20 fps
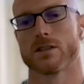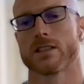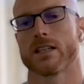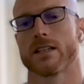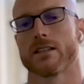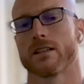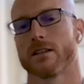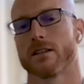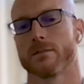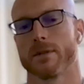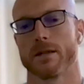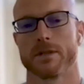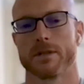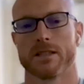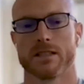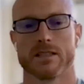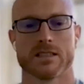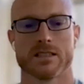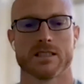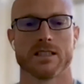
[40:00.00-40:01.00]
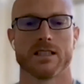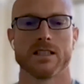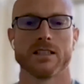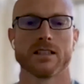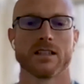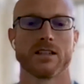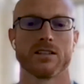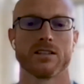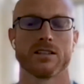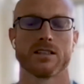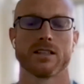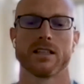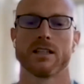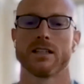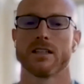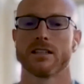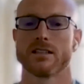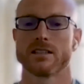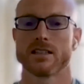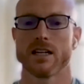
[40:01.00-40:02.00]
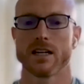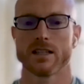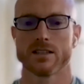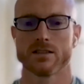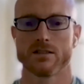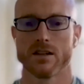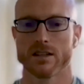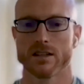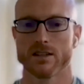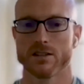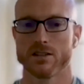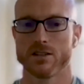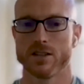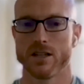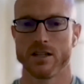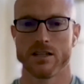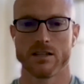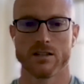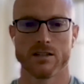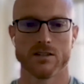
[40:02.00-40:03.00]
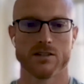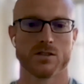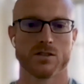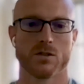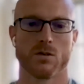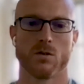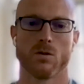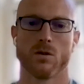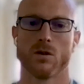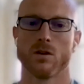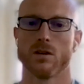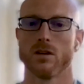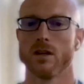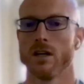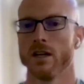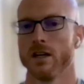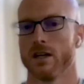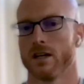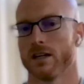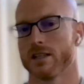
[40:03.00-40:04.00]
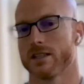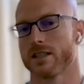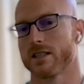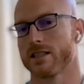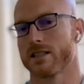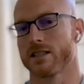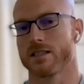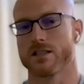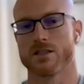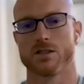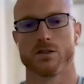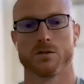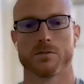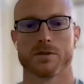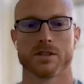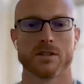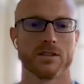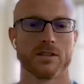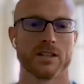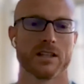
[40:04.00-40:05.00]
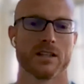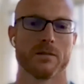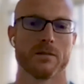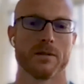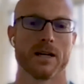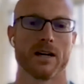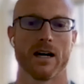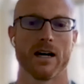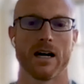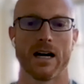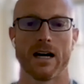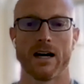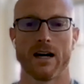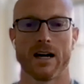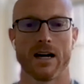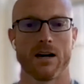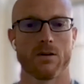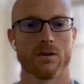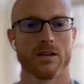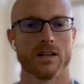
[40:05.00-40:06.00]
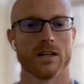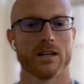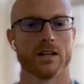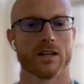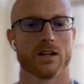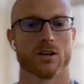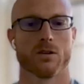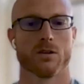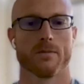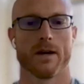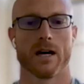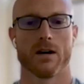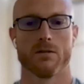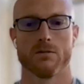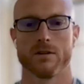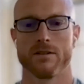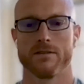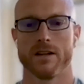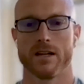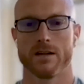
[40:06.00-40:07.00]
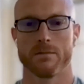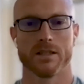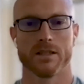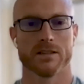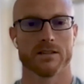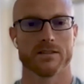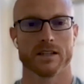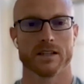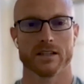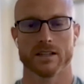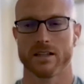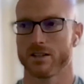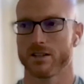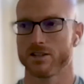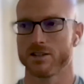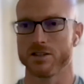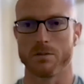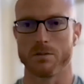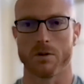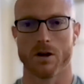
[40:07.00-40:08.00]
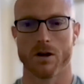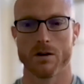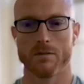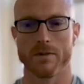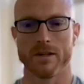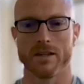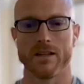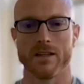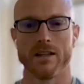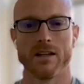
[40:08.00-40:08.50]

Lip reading: out there that might be listening that are sitting in tech director chairs or assistant soups that are thinking about how are they going to go about revamping their technology department.